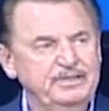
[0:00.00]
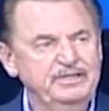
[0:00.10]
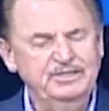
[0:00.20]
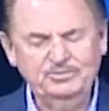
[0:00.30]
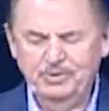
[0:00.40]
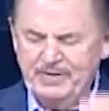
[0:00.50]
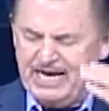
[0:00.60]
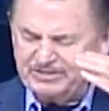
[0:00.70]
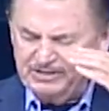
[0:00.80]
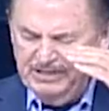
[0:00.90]
You say, well,
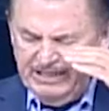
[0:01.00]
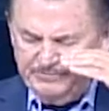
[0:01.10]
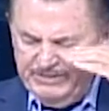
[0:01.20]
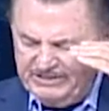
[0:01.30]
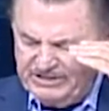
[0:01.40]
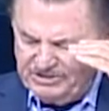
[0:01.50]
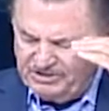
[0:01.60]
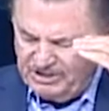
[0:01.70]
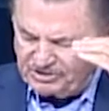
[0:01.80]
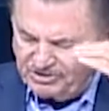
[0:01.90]
Pastor, this is
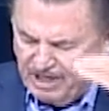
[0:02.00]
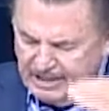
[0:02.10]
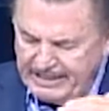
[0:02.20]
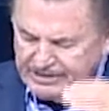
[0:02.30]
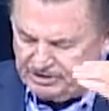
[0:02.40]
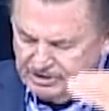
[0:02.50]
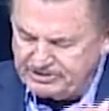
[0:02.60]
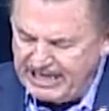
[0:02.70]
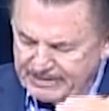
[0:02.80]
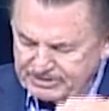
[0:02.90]
just not a good
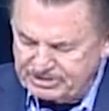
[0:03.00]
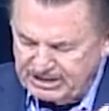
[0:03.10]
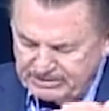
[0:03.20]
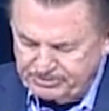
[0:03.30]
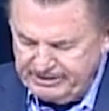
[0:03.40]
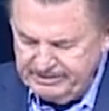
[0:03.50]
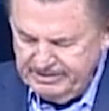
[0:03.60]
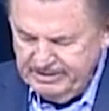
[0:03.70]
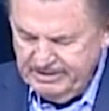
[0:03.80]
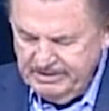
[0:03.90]
time to celebrate.
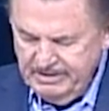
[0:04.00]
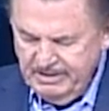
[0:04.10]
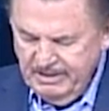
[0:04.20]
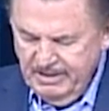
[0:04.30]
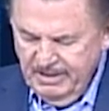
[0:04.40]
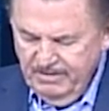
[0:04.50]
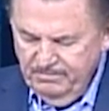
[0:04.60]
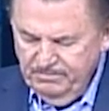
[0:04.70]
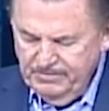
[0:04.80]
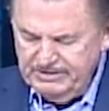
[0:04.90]

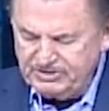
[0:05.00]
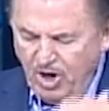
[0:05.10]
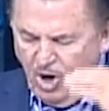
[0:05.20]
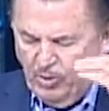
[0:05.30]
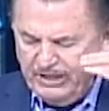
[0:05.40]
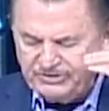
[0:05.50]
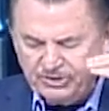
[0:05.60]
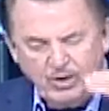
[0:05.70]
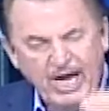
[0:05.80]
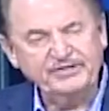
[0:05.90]
But it's always the
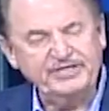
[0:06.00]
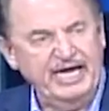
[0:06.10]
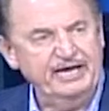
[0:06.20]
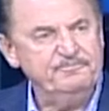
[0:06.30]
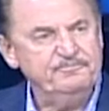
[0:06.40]
right time.